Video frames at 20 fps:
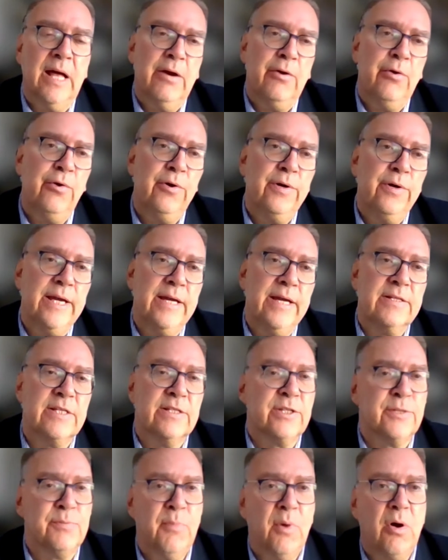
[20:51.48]
are hurting
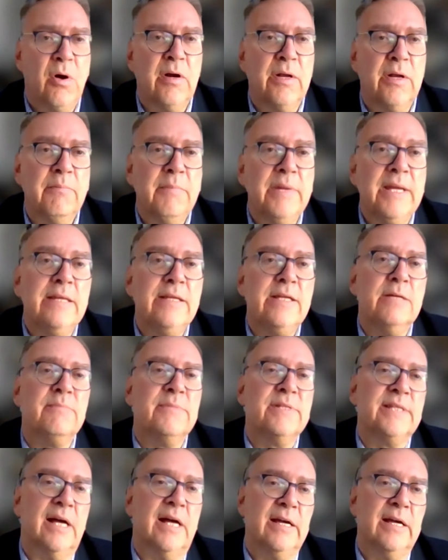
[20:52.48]
the small and
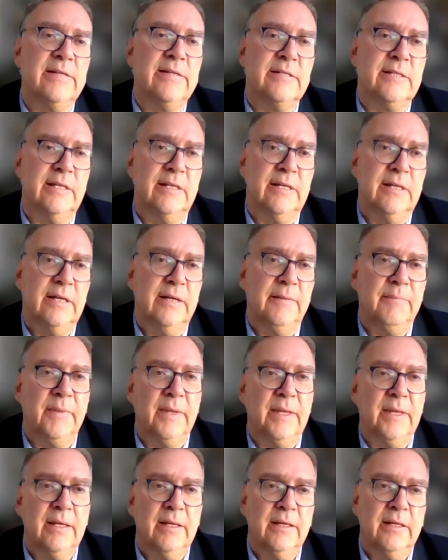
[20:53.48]
medium-sized
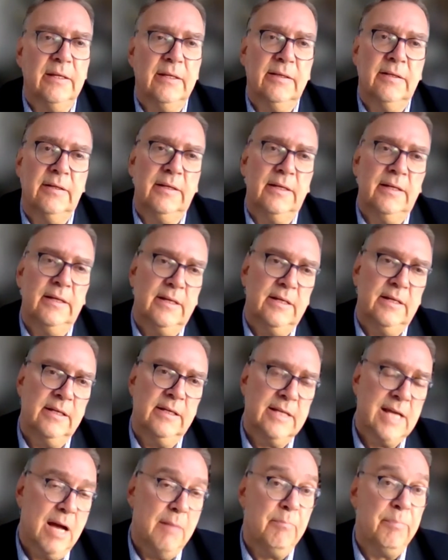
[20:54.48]

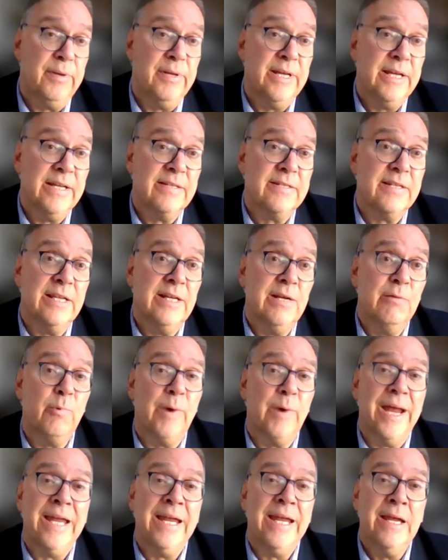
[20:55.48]
companies in a
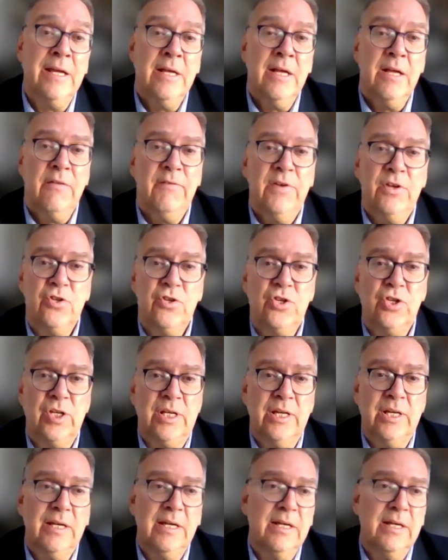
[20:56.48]
way which
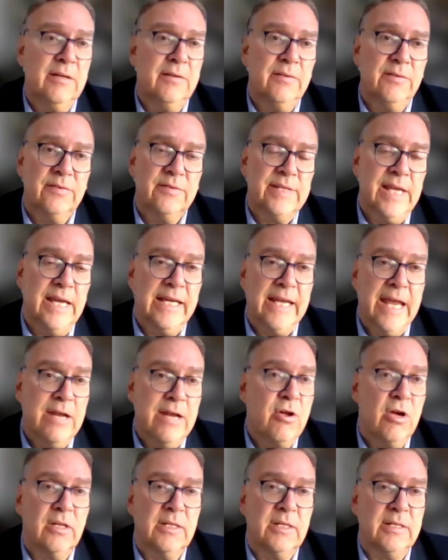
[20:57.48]
they
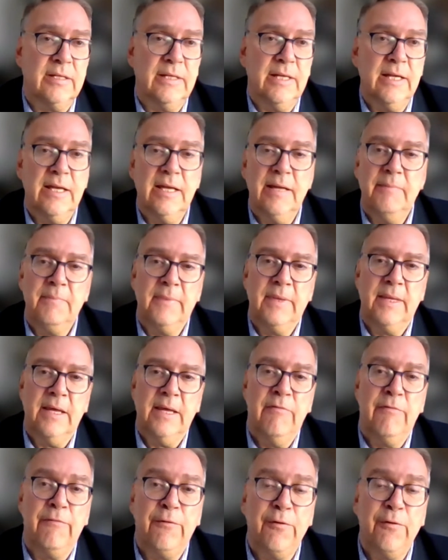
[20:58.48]
cannot
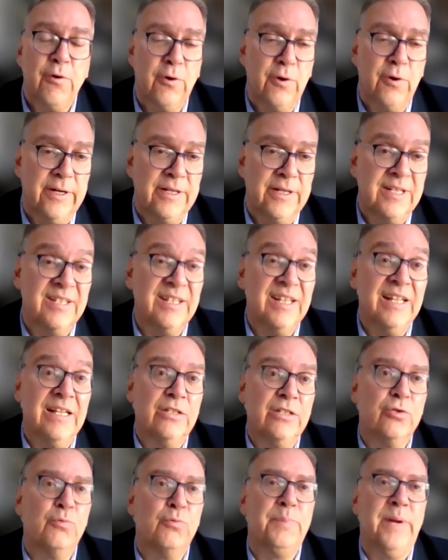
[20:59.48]
afford
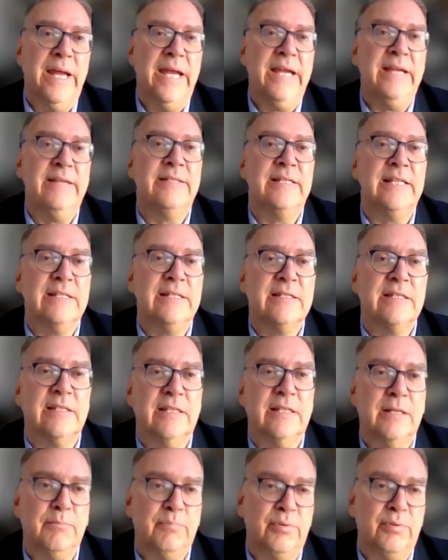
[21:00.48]
to pay these
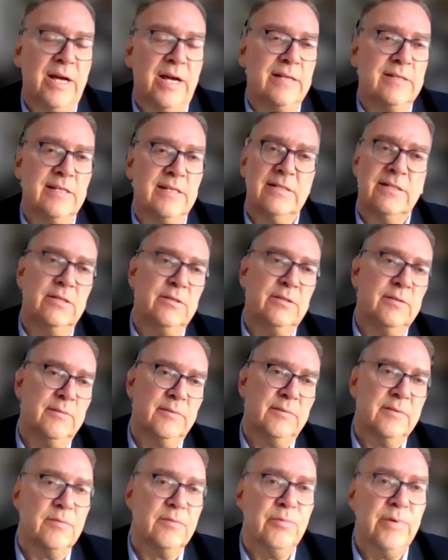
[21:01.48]
prices. That's the
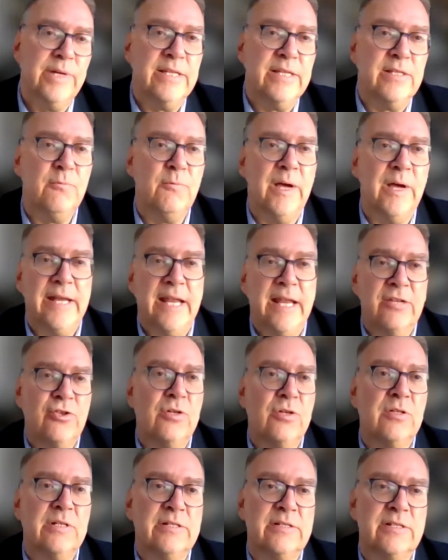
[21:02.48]
reason why
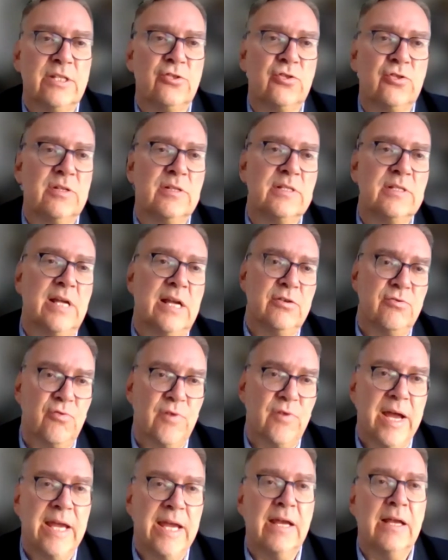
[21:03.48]
national decisions
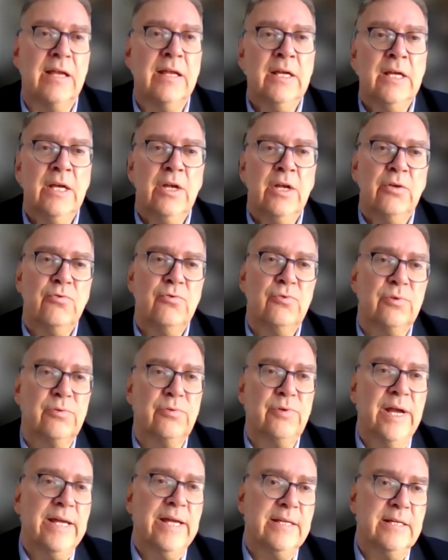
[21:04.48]
trying to
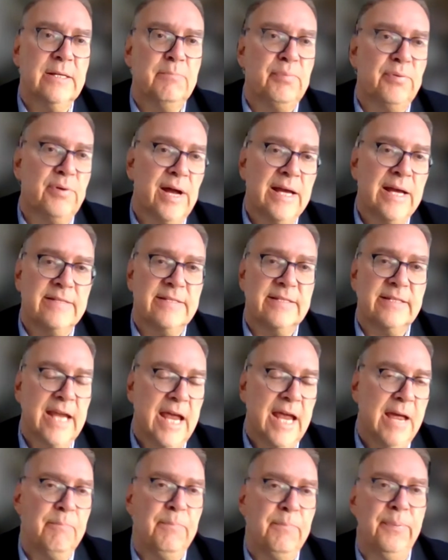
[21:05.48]
create a price
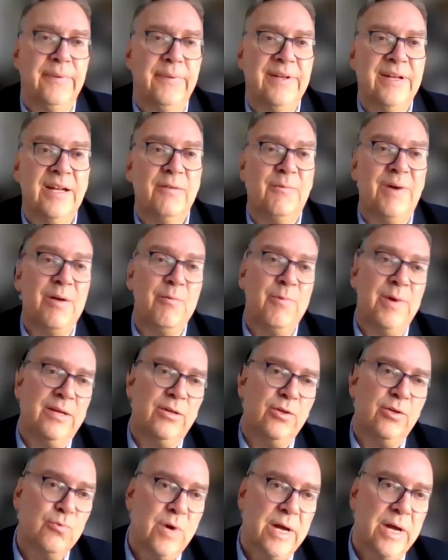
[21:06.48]
cap, why we
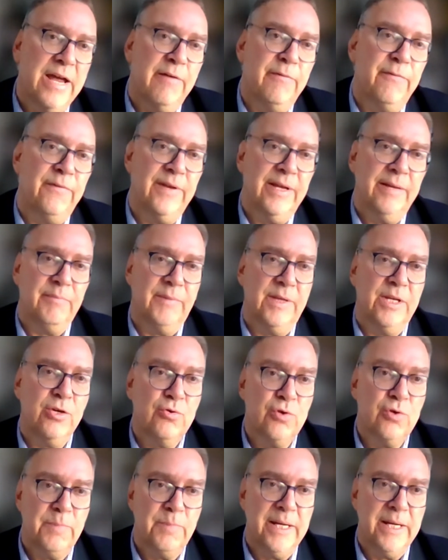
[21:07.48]
do have
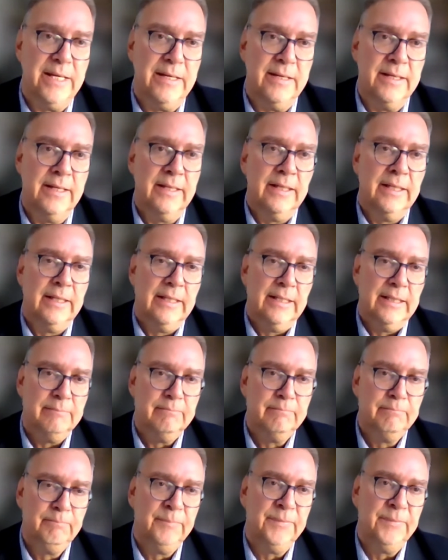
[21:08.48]
European
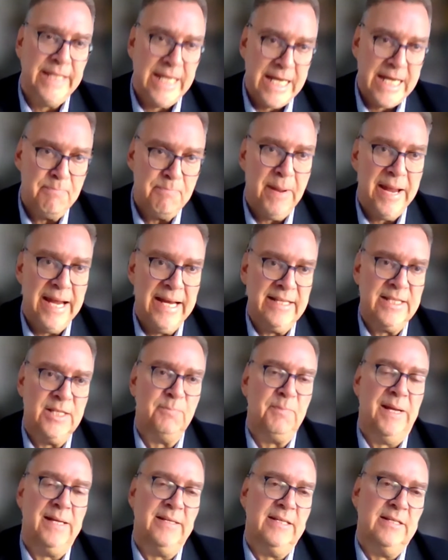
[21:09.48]

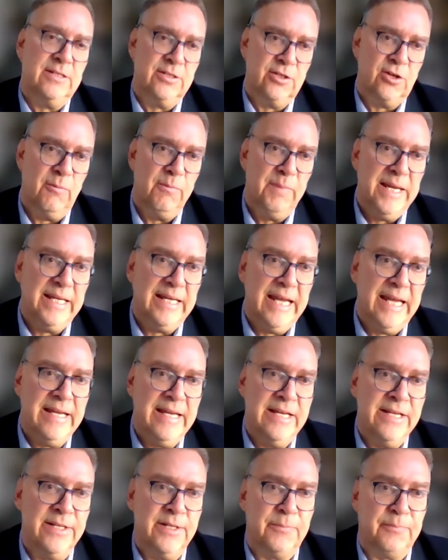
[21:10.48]
debates, but it's
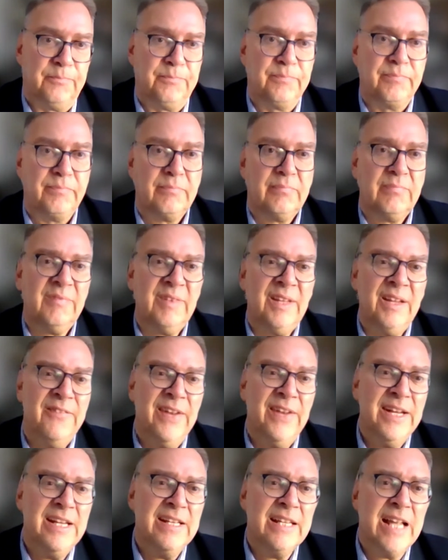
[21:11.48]
complicated
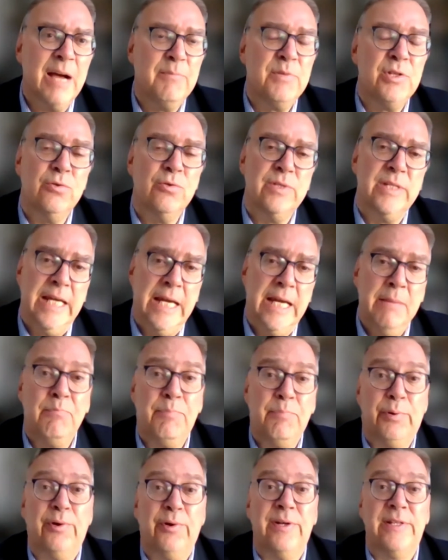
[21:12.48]
when it comes to the
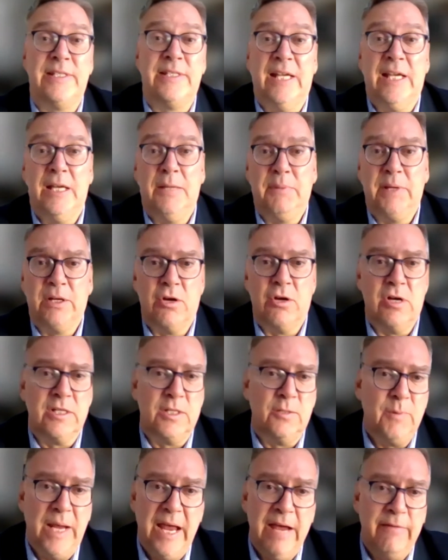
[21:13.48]
imports
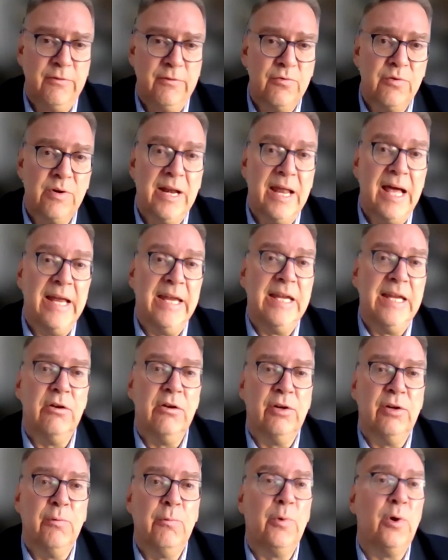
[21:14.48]
because we have to rely here
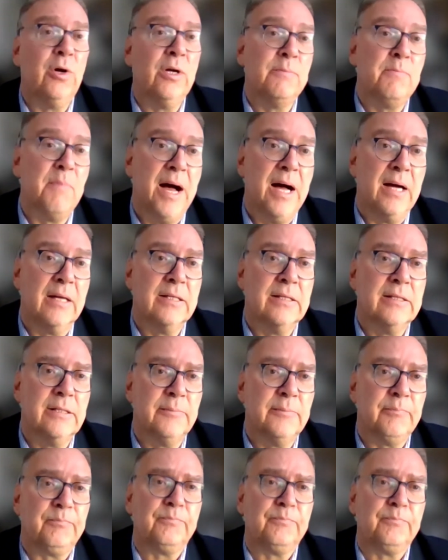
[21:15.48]
on a world market.